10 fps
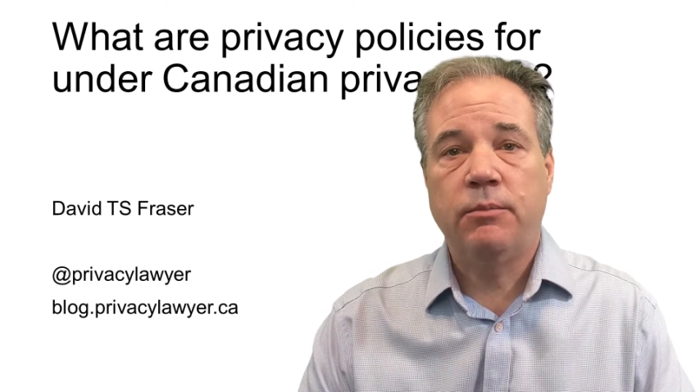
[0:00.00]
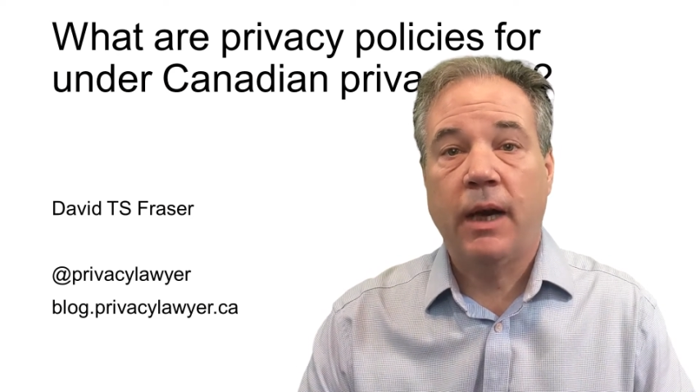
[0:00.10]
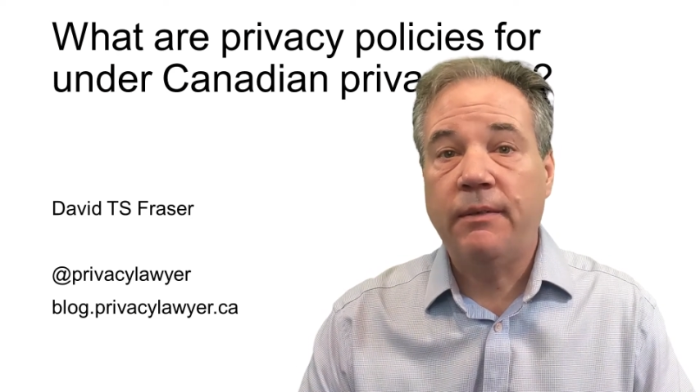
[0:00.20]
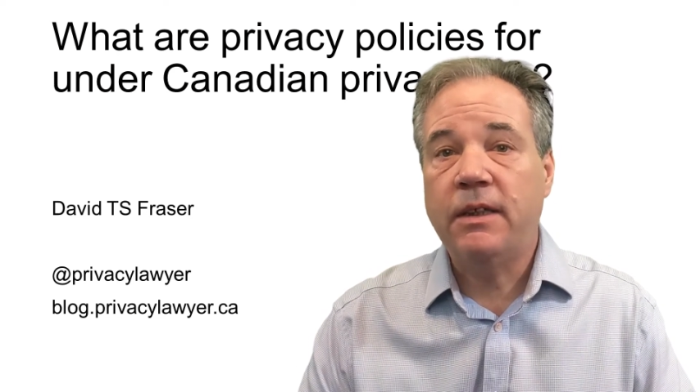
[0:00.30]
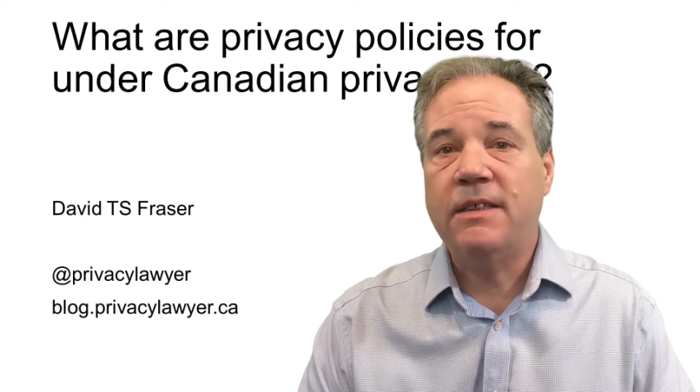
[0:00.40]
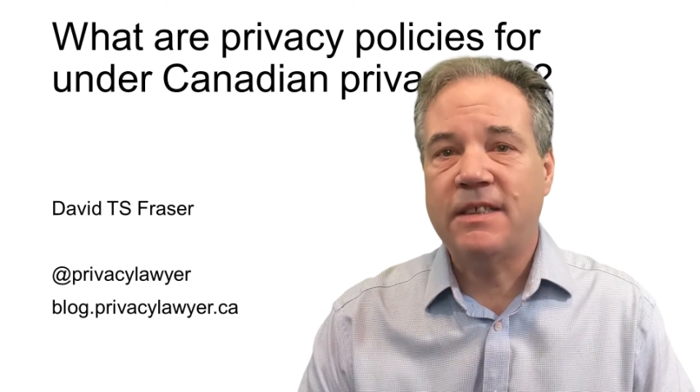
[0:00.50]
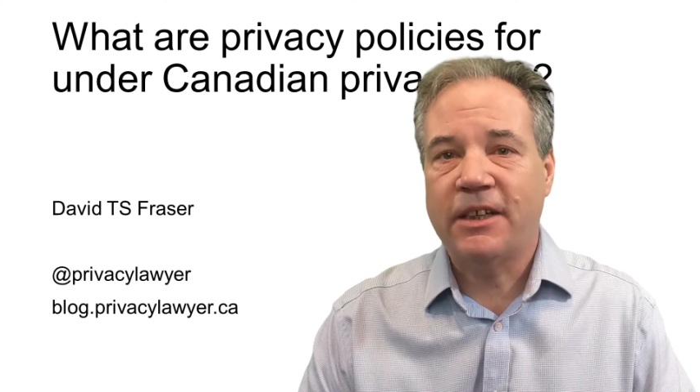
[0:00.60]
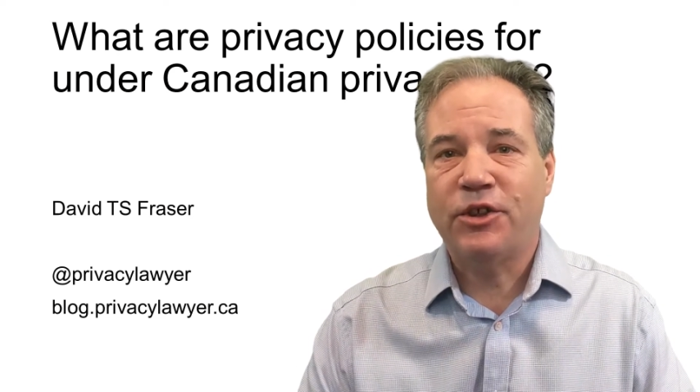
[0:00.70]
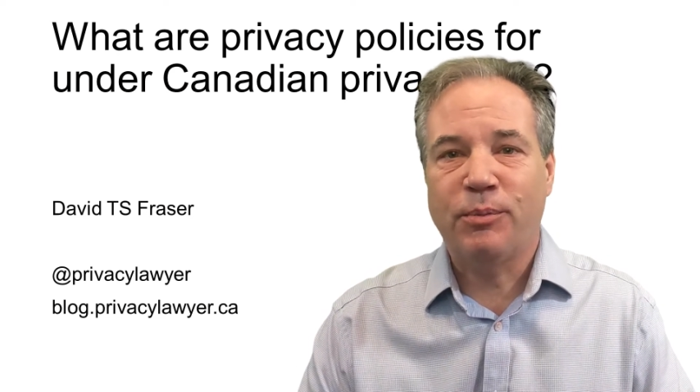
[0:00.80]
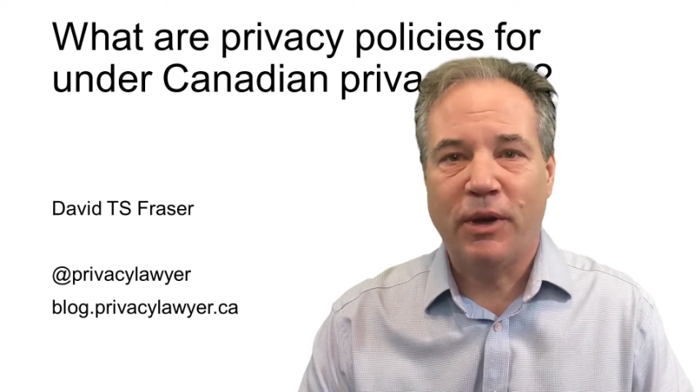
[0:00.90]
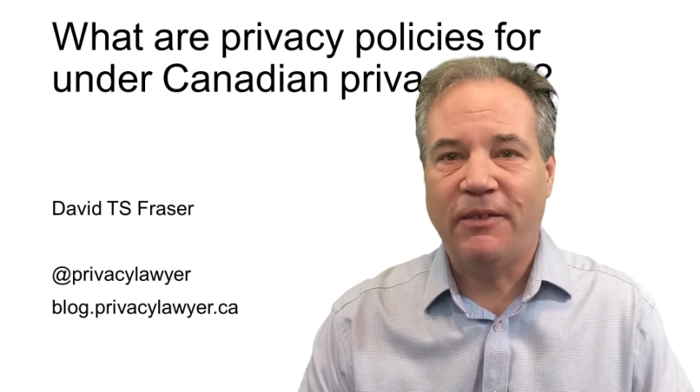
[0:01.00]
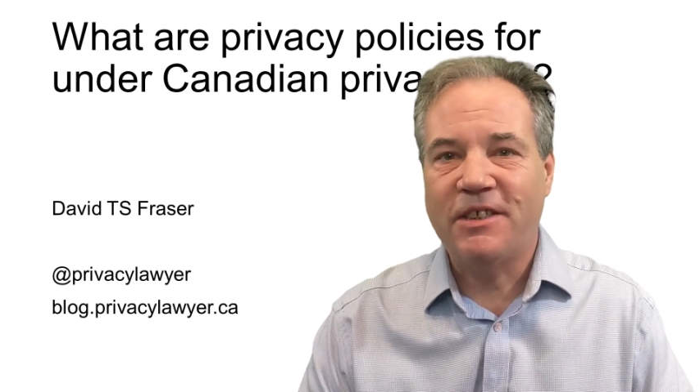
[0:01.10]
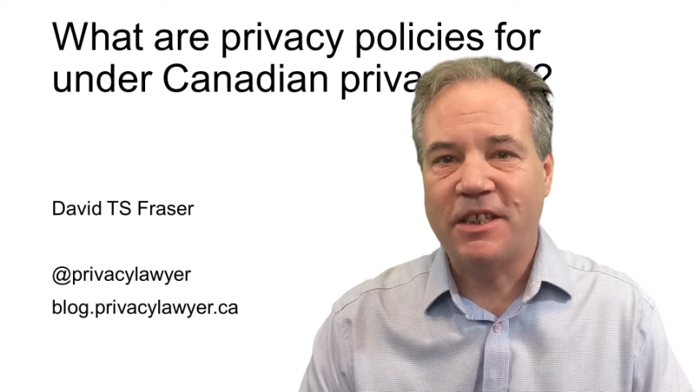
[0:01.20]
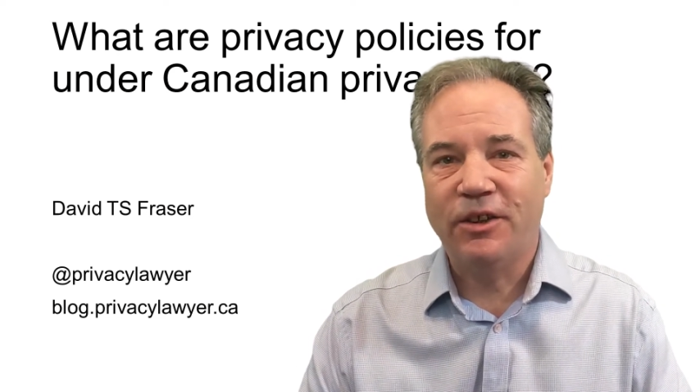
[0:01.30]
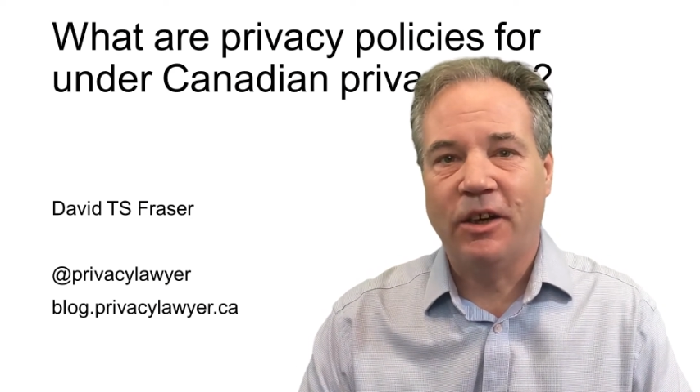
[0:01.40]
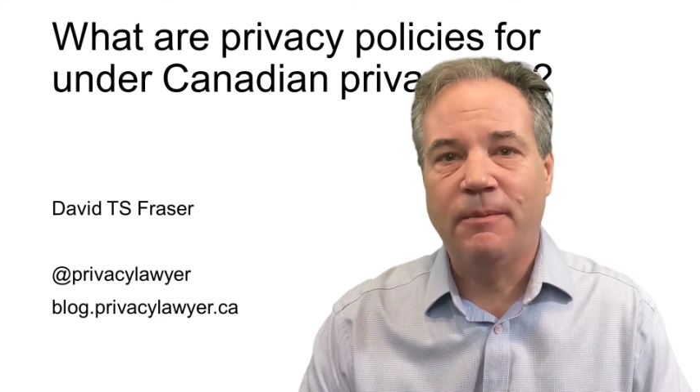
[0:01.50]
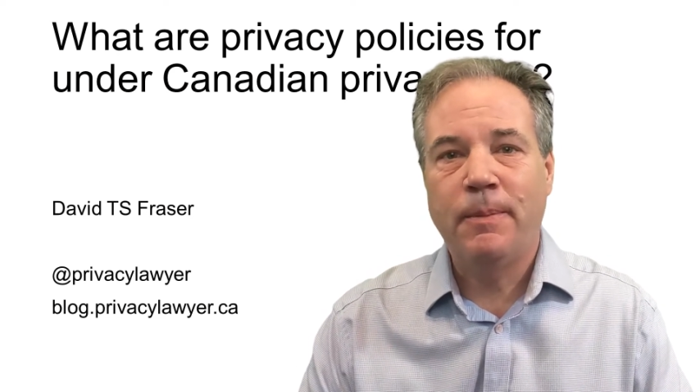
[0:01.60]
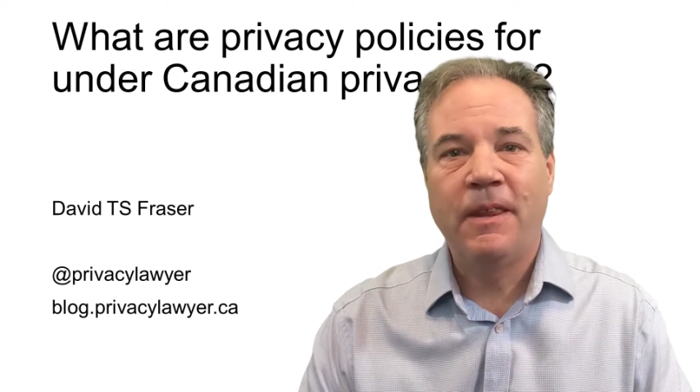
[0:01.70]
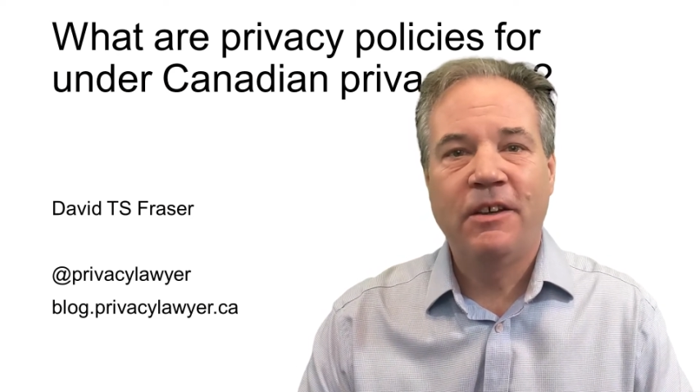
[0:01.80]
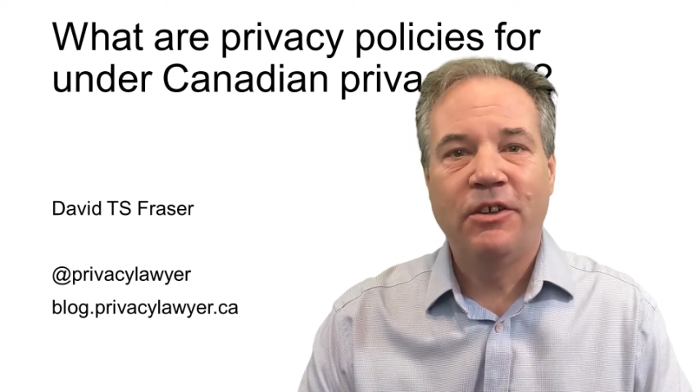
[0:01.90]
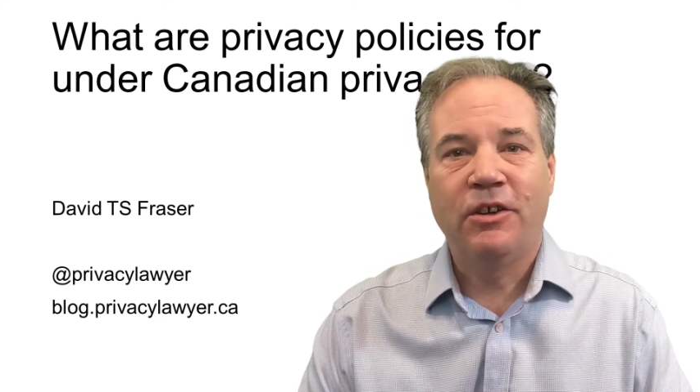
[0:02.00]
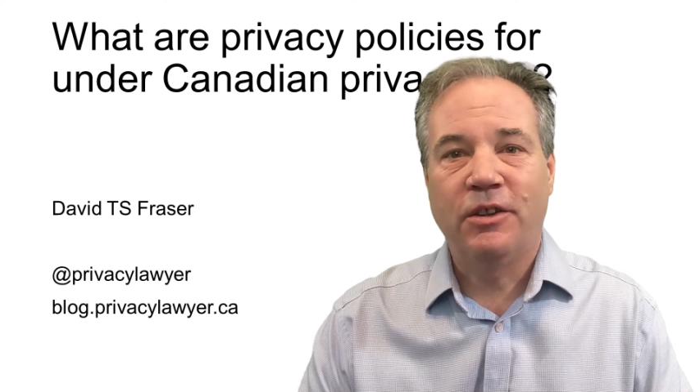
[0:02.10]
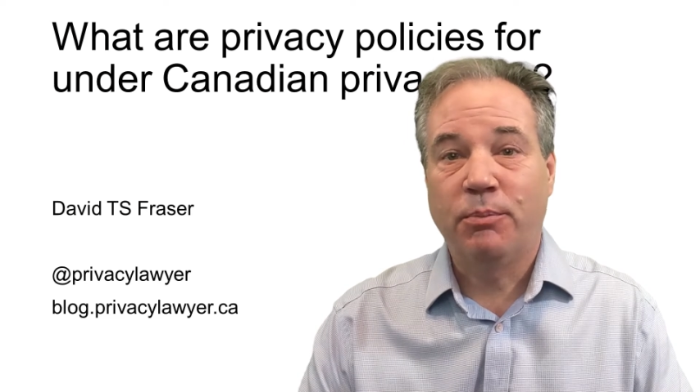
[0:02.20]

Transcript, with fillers: private sector privacy law called